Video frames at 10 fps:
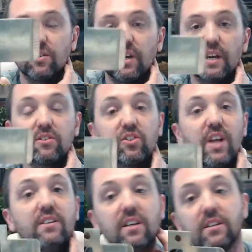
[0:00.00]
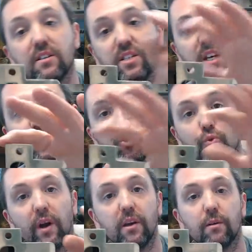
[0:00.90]
extended T-strike,
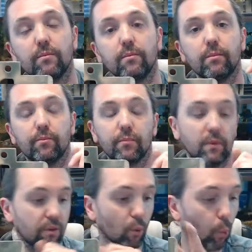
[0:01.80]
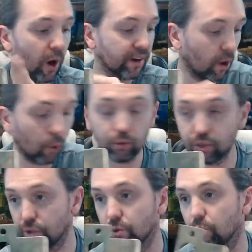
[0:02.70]
the
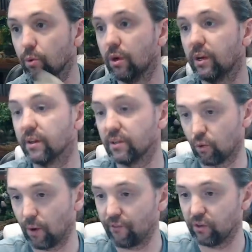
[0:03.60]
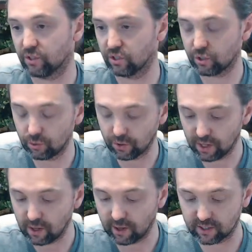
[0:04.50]
102 is a reference to the
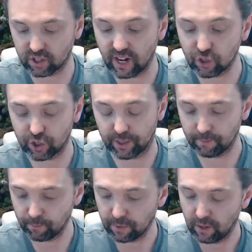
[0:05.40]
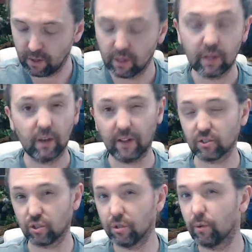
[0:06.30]
extension, and that's
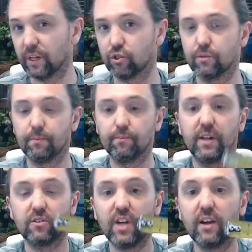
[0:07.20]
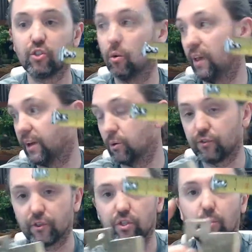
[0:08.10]
2 inch. That's Don-Jo language for two inch,